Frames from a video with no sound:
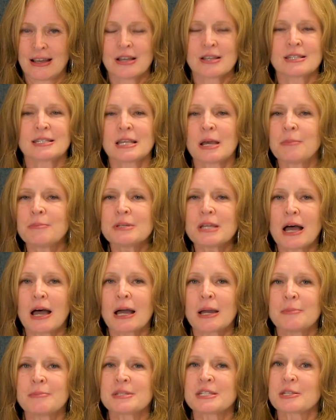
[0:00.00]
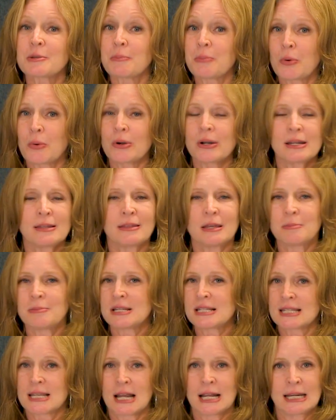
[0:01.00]
Sometimes supporting them
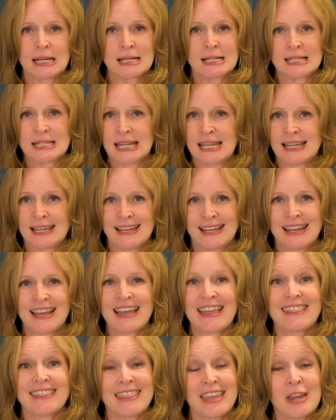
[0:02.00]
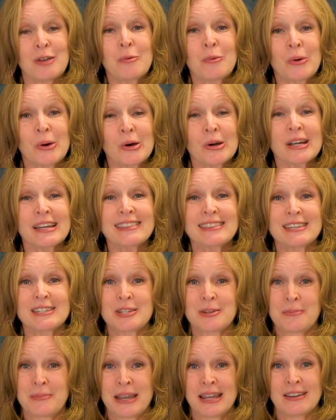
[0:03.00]
is not easy. They work at the
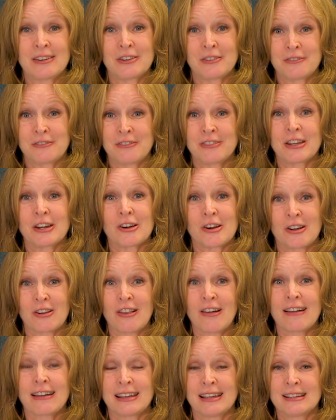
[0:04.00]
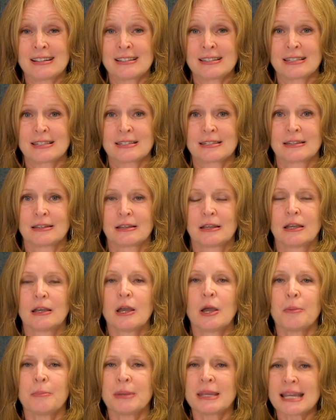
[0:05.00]
demand of their clients.
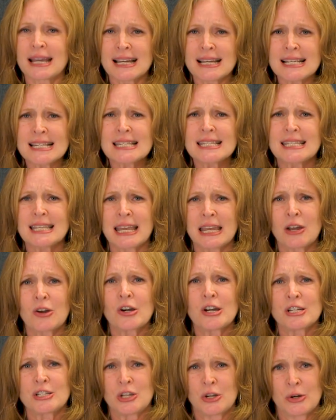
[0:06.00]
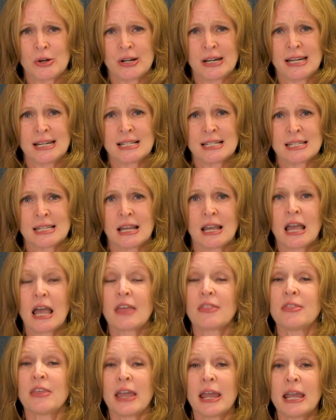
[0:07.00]
Because they are attorneys,
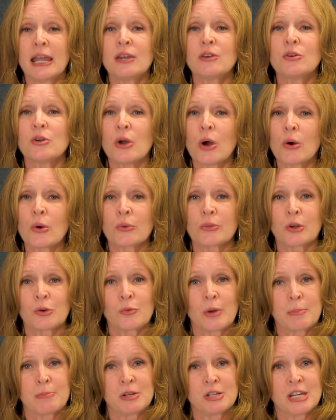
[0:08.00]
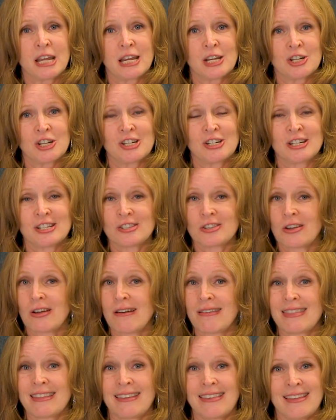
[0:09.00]
they know their reputation is
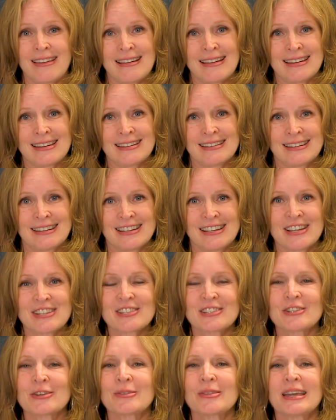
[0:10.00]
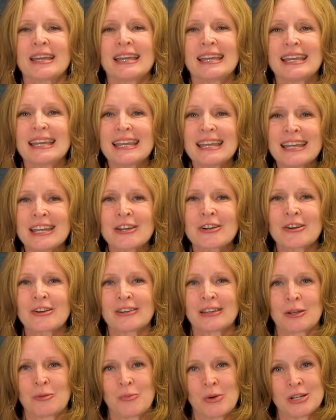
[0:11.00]
on the line, so they
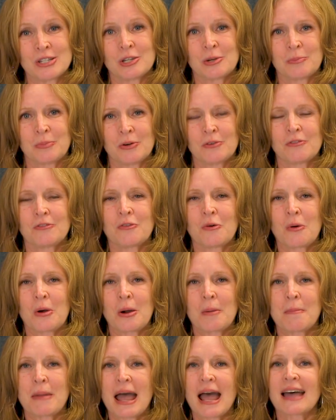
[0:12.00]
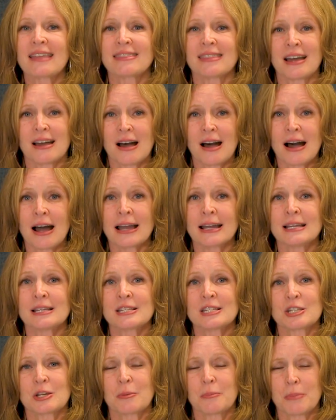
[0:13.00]
eagerly want to perform at the
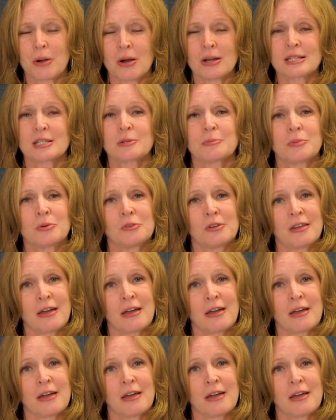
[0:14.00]
highest possible